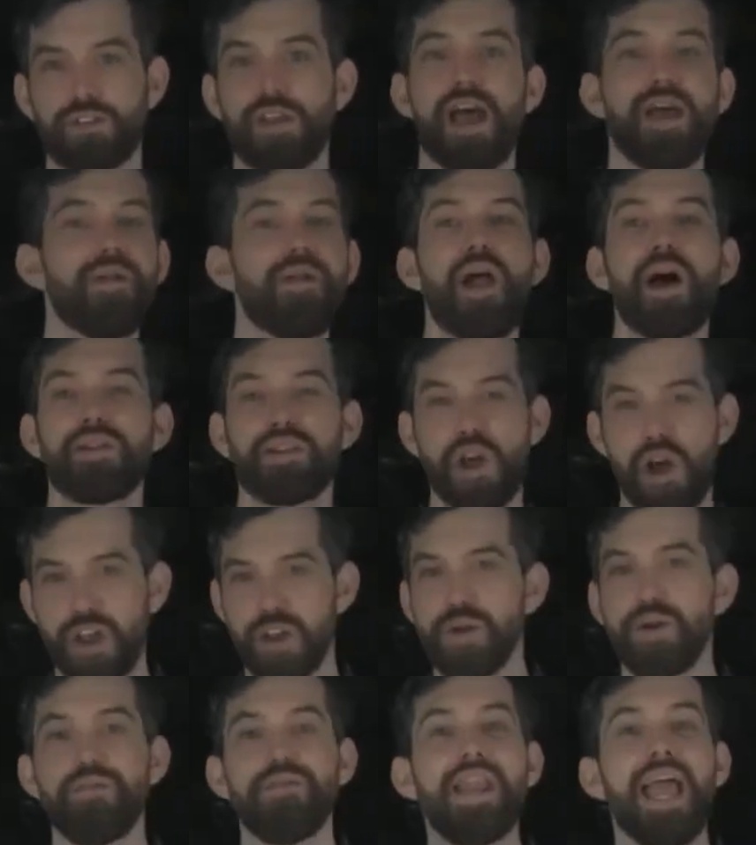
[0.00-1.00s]
So I'm not
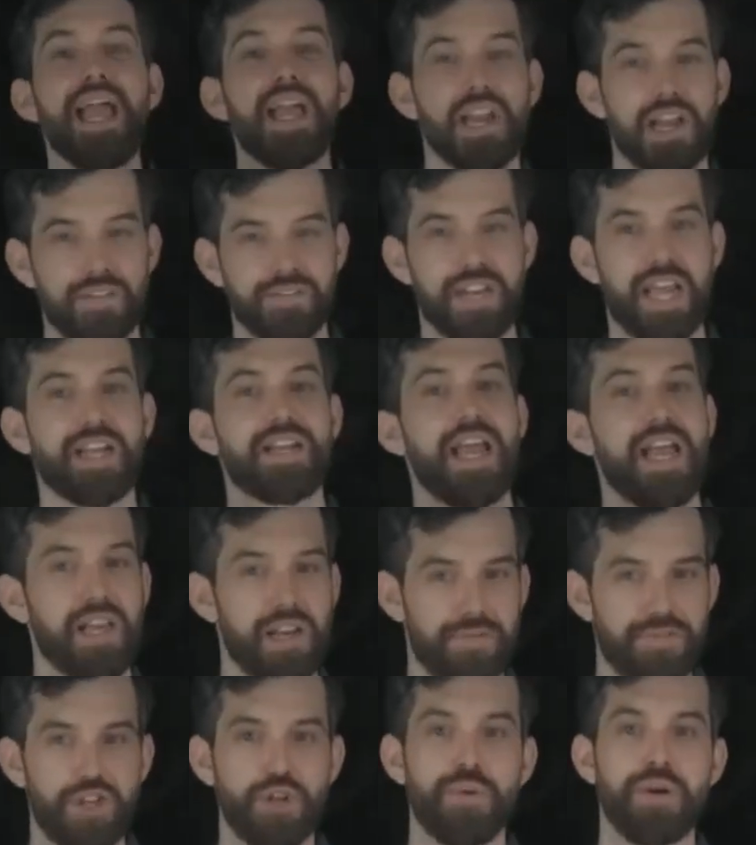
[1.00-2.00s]
talking about negative, like
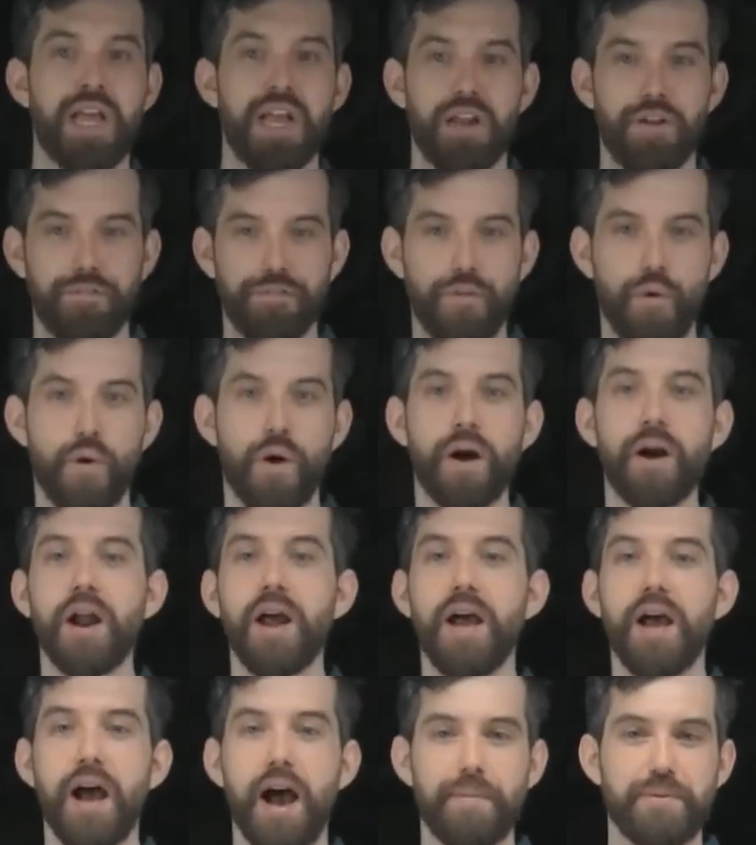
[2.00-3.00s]
negative 2 and negative 4.